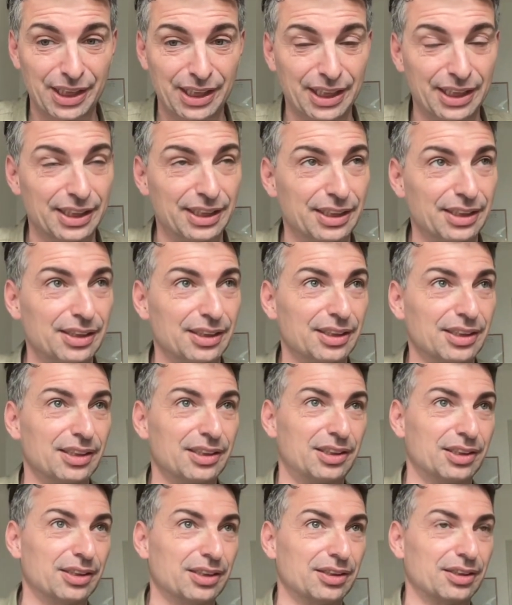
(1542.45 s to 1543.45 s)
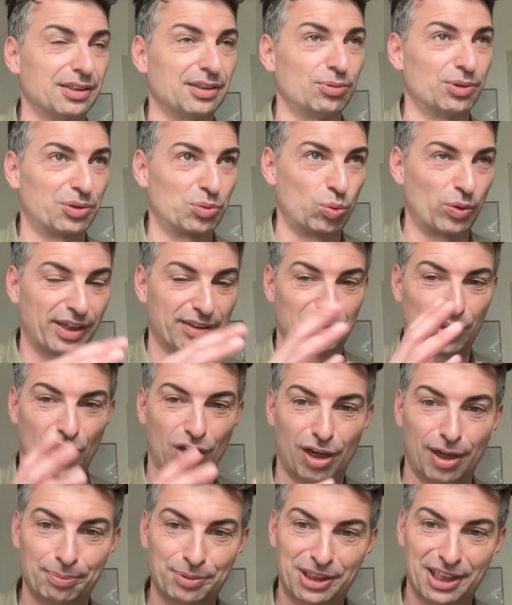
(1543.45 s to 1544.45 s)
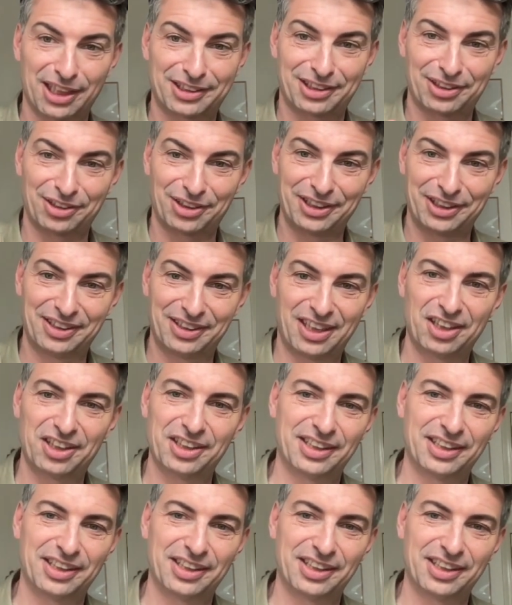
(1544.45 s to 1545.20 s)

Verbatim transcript: in the, with whatever objects are in there.